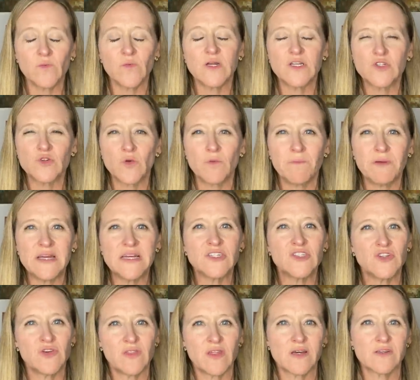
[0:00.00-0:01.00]
which would be in
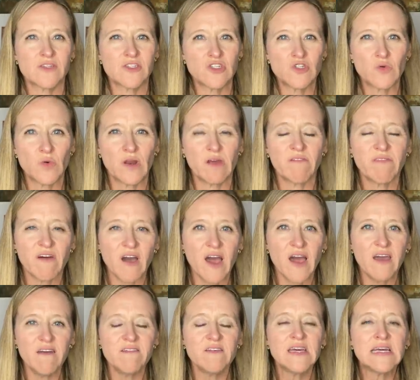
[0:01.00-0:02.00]

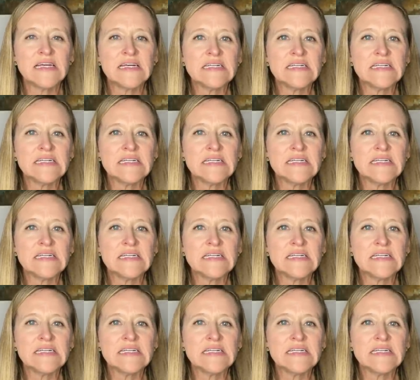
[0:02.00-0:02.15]
2025